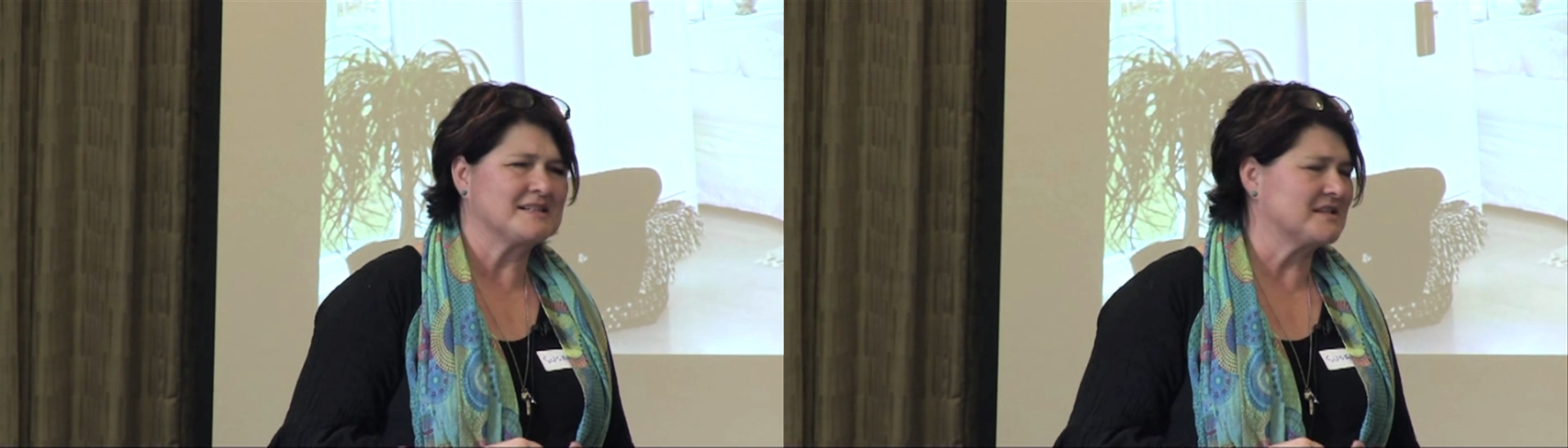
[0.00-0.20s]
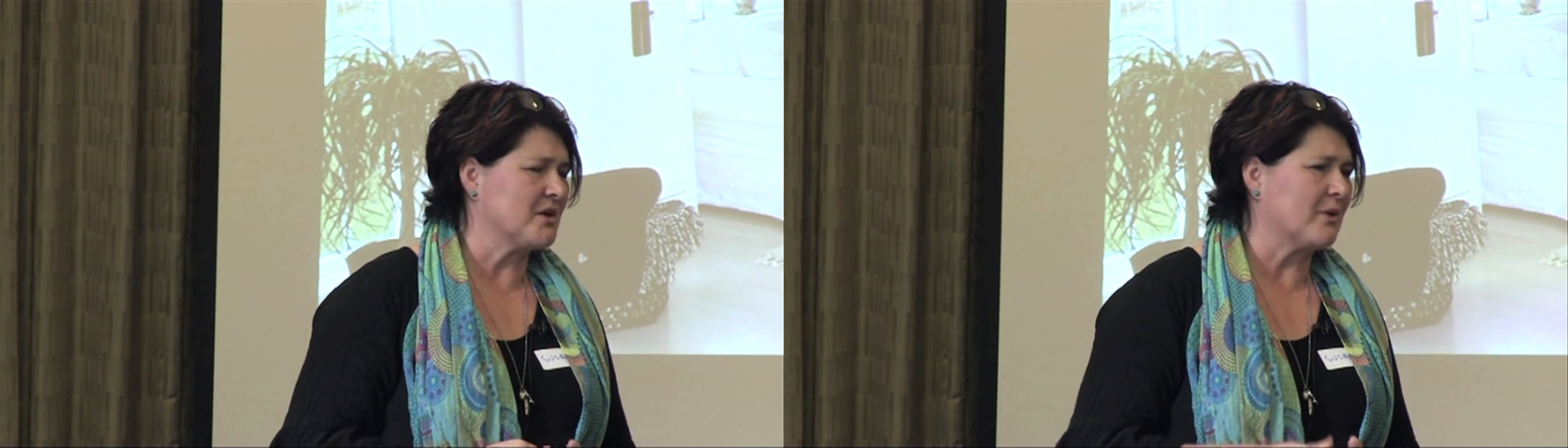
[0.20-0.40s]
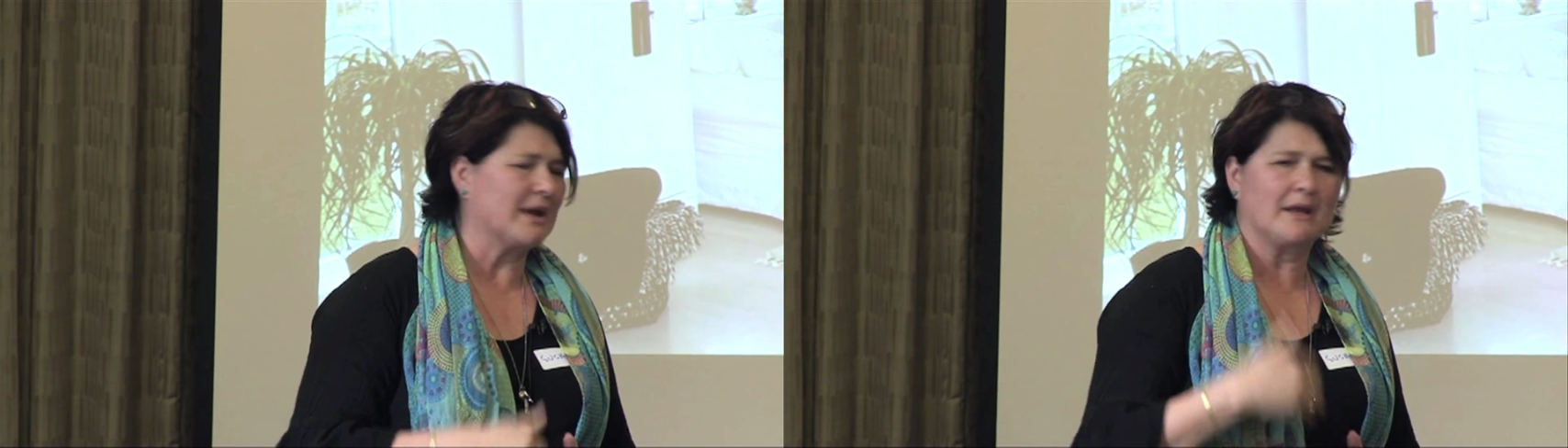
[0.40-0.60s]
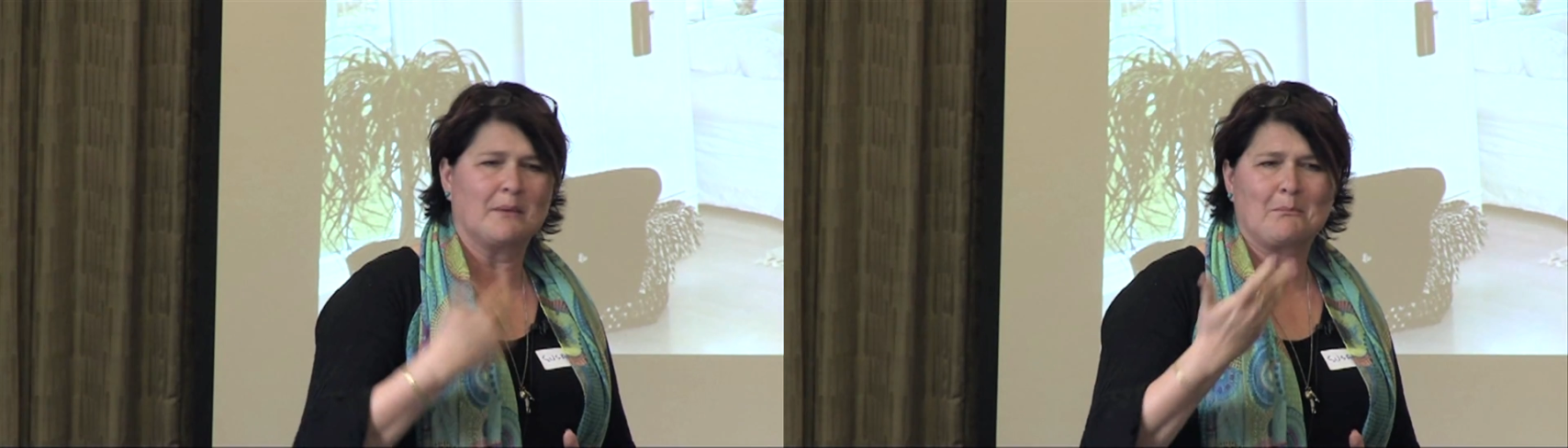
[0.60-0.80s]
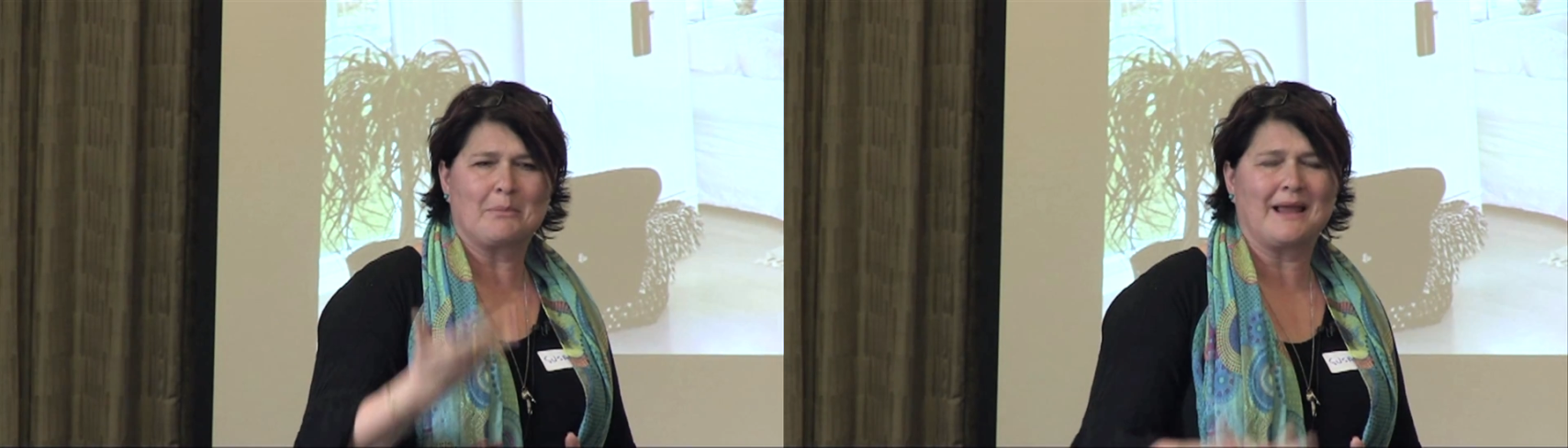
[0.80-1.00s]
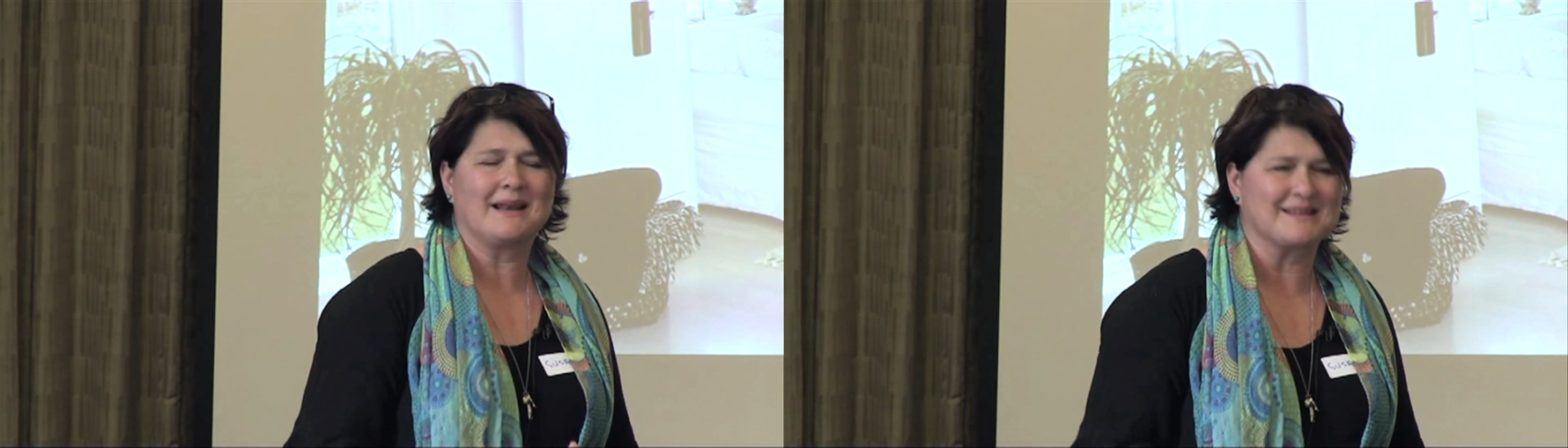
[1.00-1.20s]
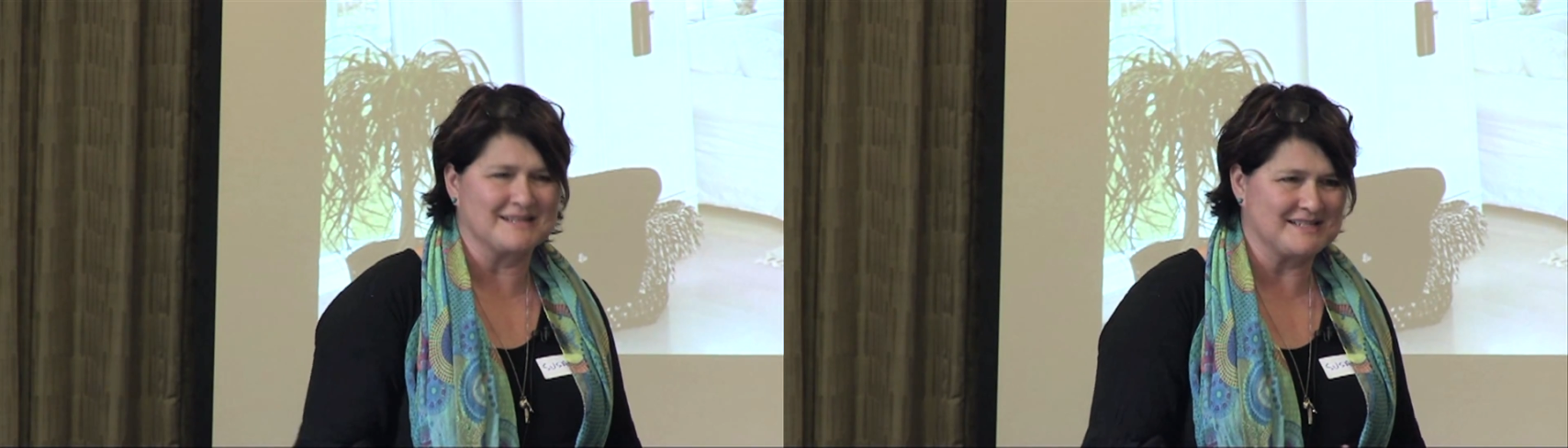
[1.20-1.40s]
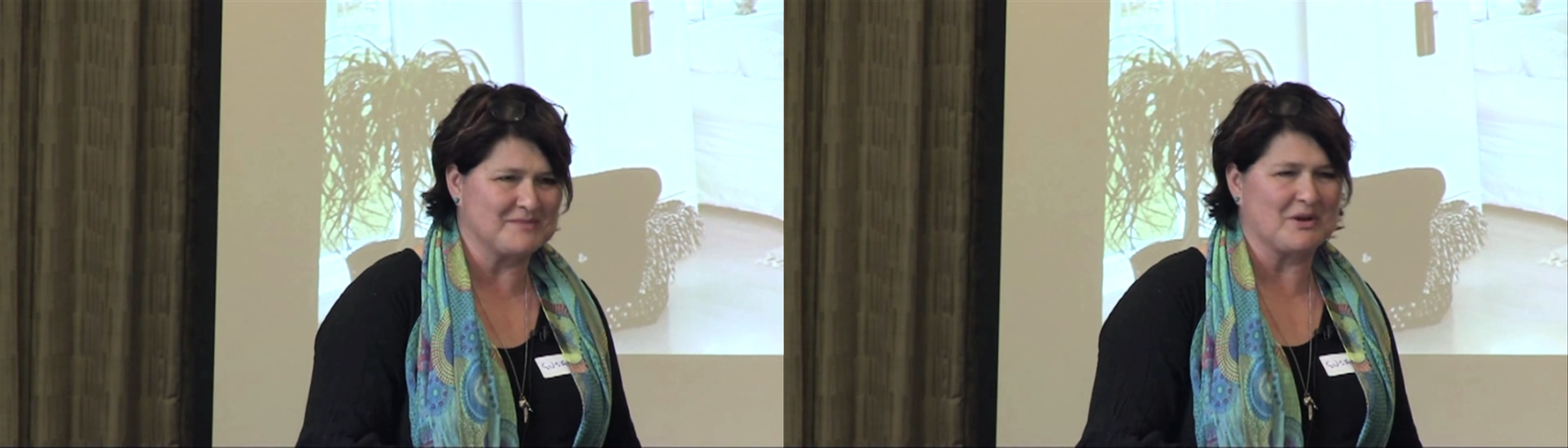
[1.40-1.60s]
it's so
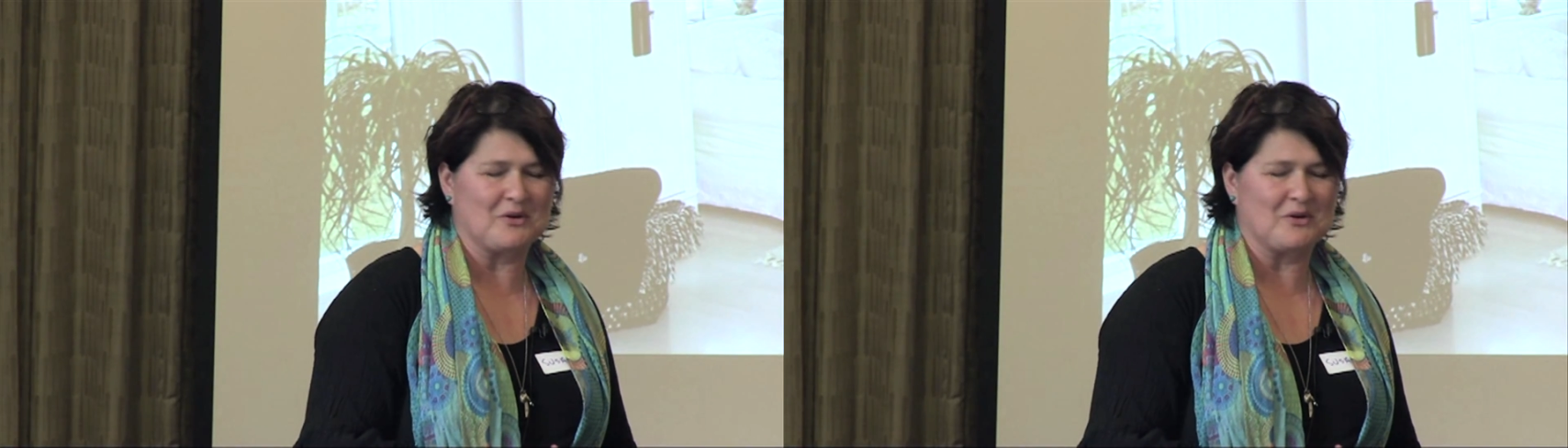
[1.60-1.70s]
imbalanced,